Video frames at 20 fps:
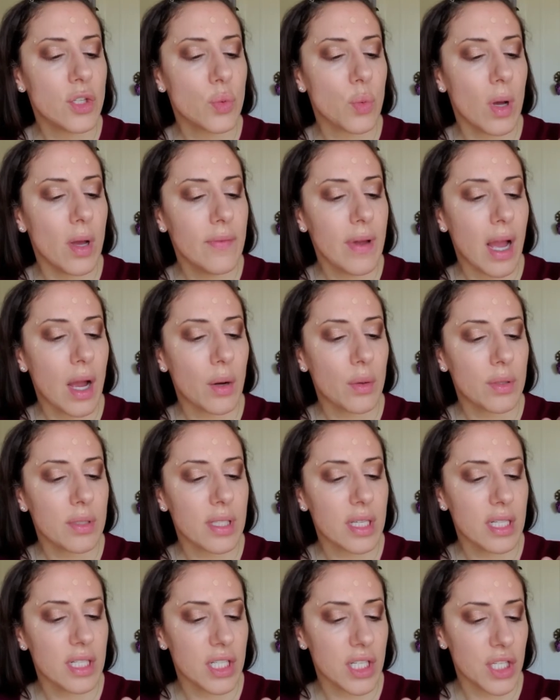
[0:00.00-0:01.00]
12
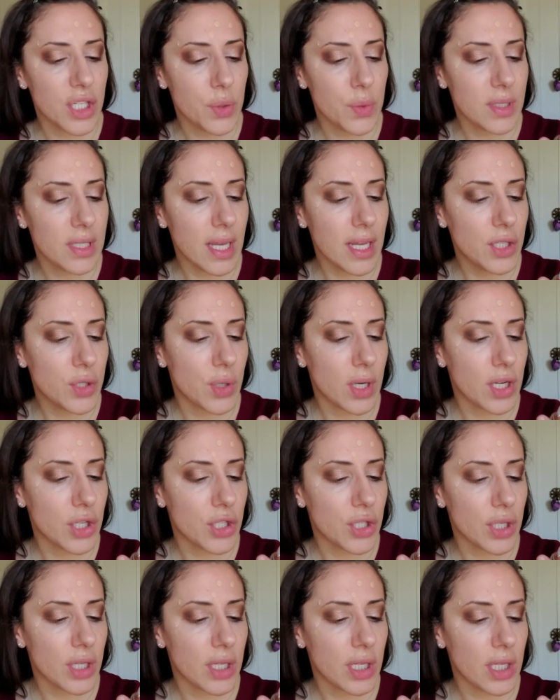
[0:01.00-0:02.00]
hours continuous
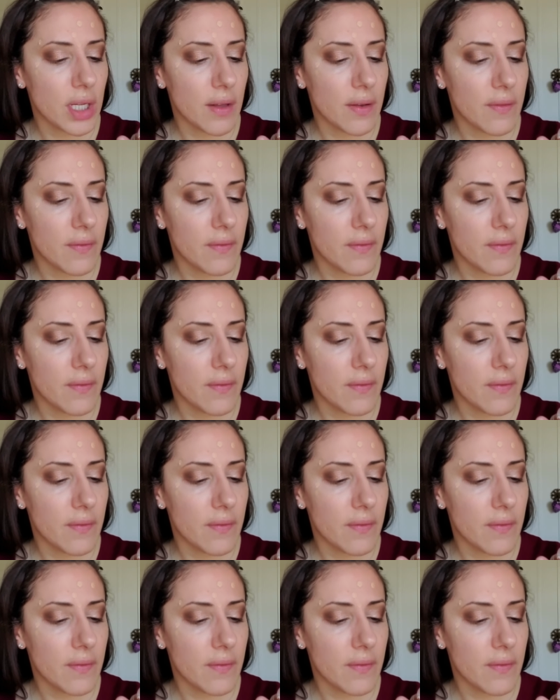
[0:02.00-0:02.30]
hydration.